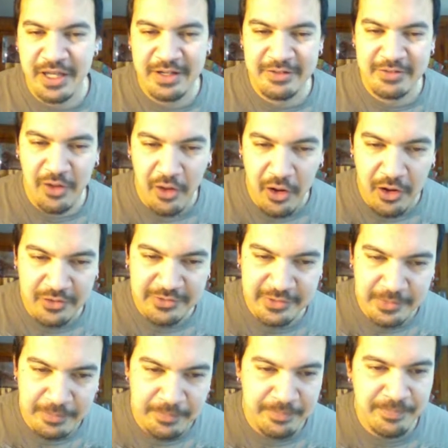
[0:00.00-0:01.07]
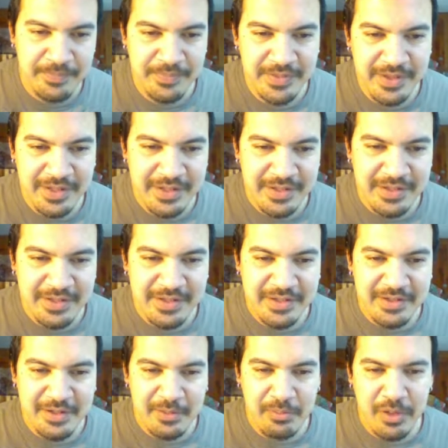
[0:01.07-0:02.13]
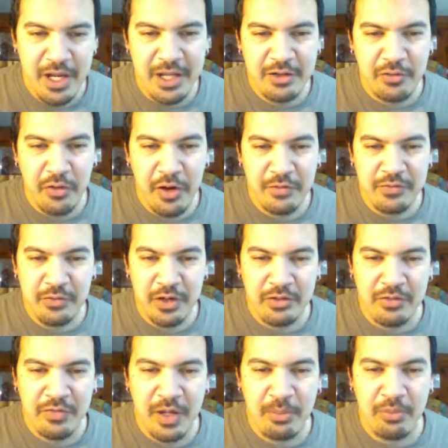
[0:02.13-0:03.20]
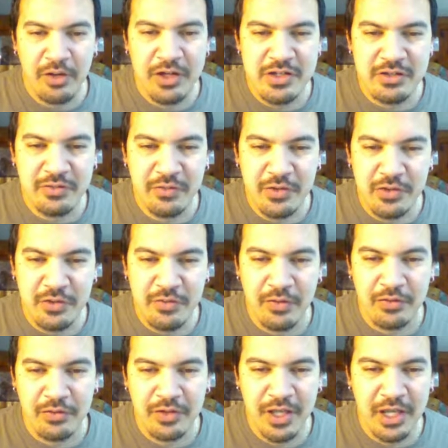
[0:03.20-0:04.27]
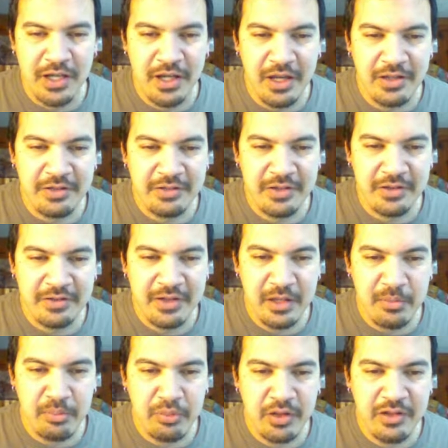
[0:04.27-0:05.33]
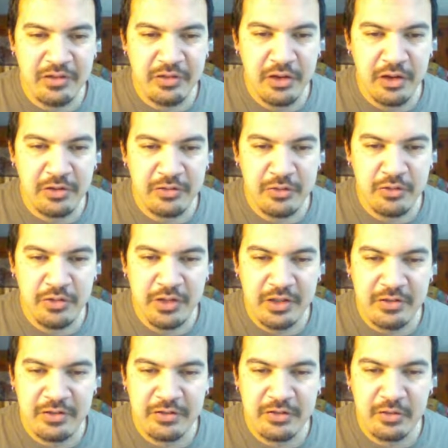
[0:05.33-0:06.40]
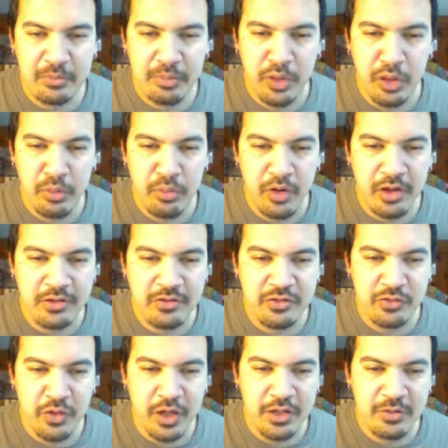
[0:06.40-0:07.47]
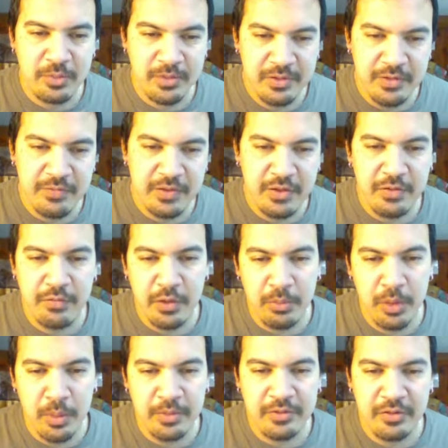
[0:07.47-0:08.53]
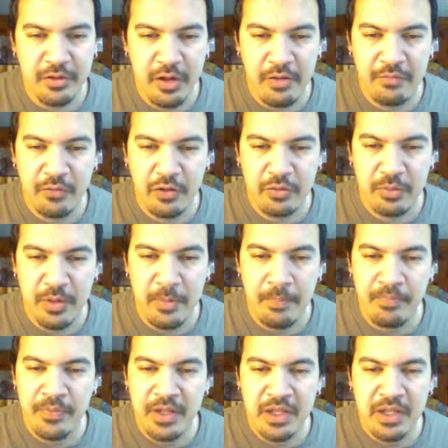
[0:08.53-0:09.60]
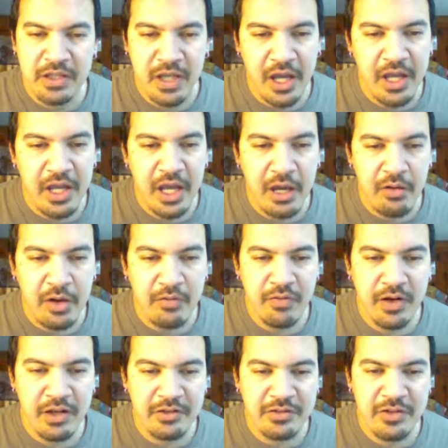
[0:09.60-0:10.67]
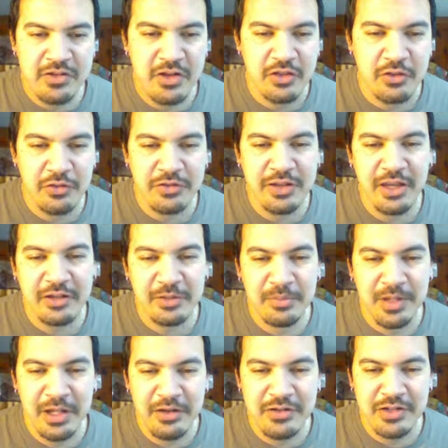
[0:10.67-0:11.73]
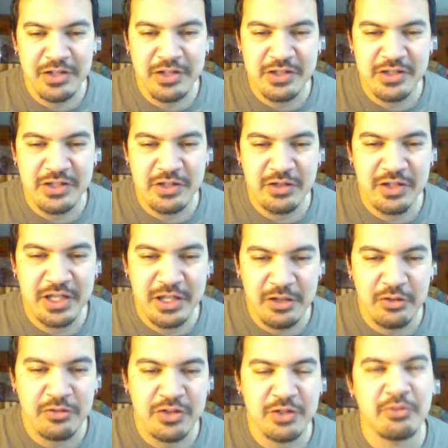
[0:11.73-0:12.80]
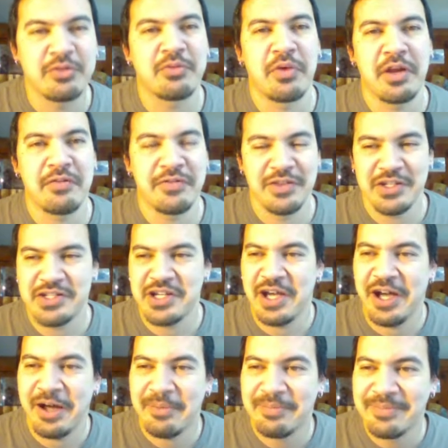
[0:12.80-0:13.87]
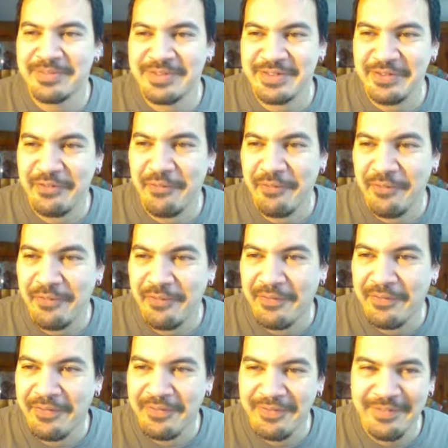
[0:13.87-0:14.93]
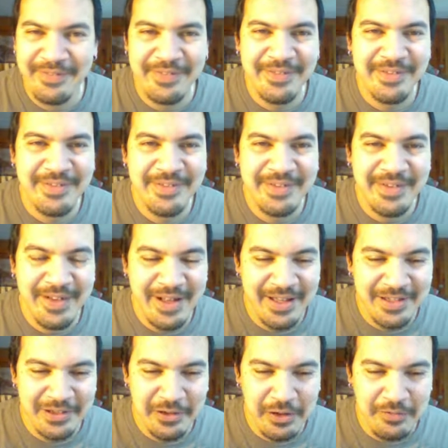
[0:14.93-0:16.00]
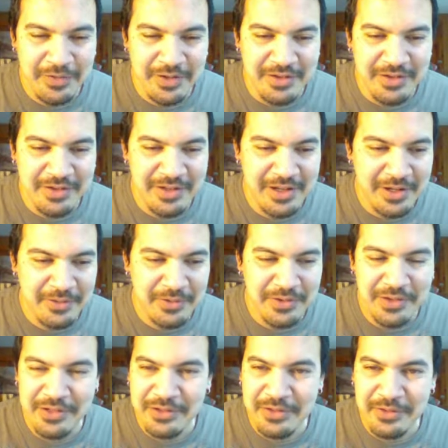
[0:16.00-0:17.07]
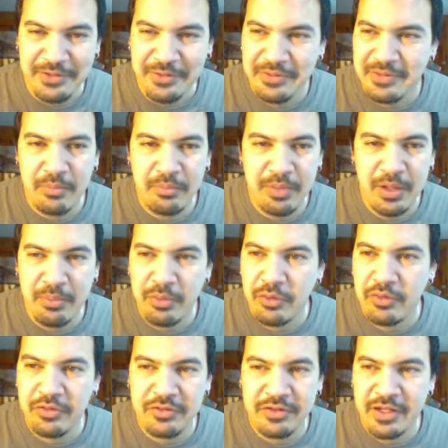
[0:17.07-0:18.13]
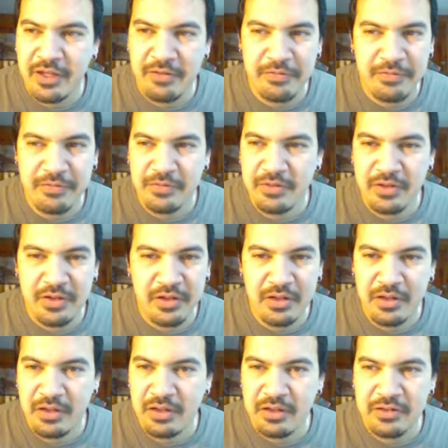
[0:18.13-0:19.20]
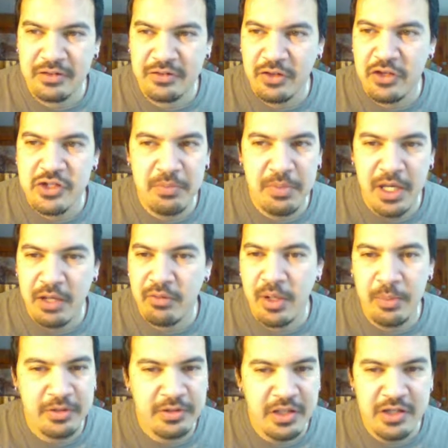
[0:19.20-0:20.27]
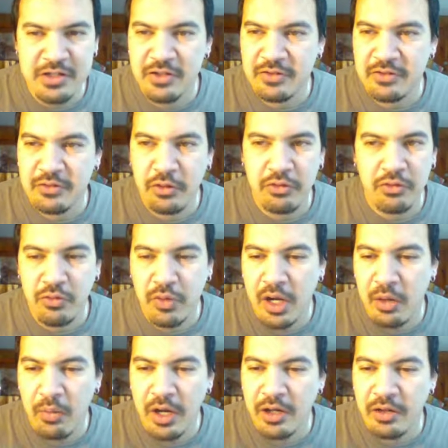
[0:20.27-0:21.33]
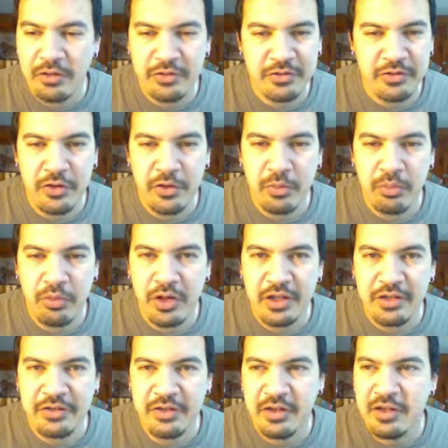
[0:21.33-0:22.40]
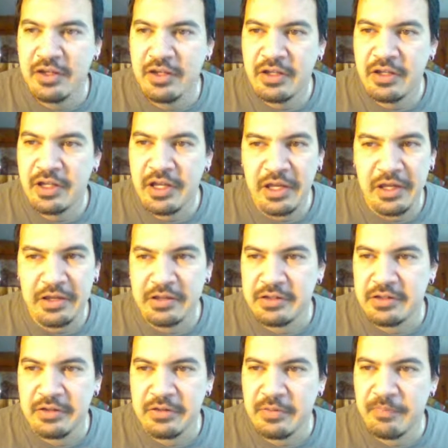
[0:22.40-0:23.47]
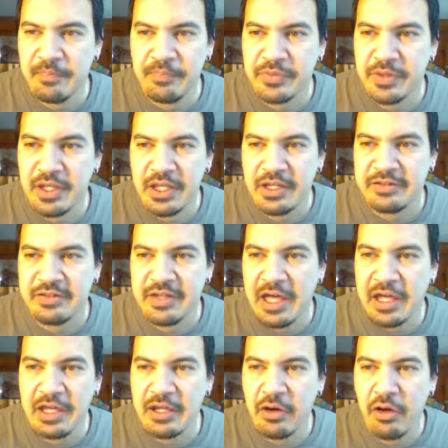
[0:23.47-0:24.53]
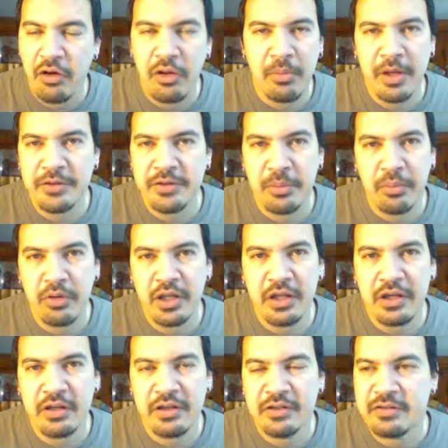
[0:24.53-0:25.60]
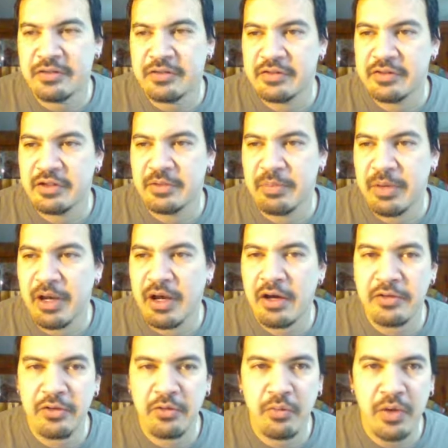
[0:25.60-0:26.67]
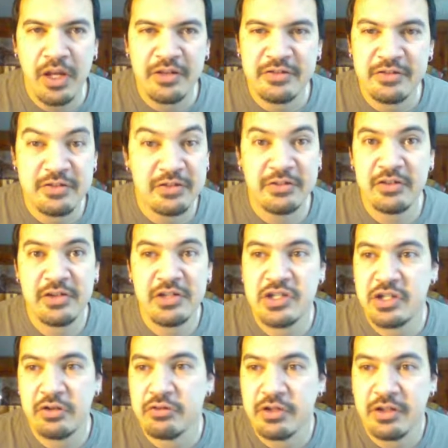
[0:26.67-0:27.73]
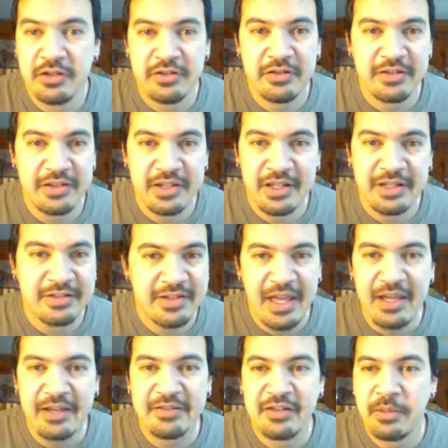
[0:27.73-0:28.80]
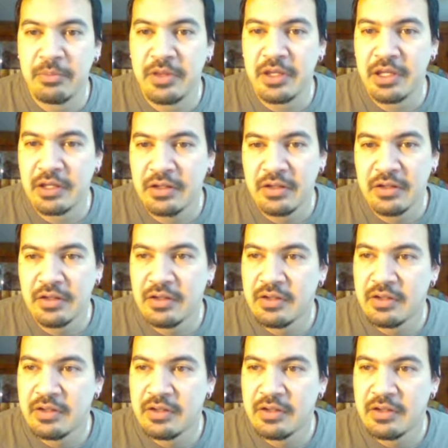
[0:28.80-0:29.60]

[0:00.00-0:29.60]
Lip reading: That is awesome. Brad Croft, Director of Operations for Universal Canine, says that police dogs usually consist of purebreds trained specifically for the purpose of law enforcement. Kaya, however, had such enthusiasm and energy, he knew she was right for the job. Aww. I love it. I really do. Pit bulls have such a bad reputation, and so do Rottweilers and other breeds. And it's not at all about the breed. It's about how they're raised. It's just like children. It's the exact same thing.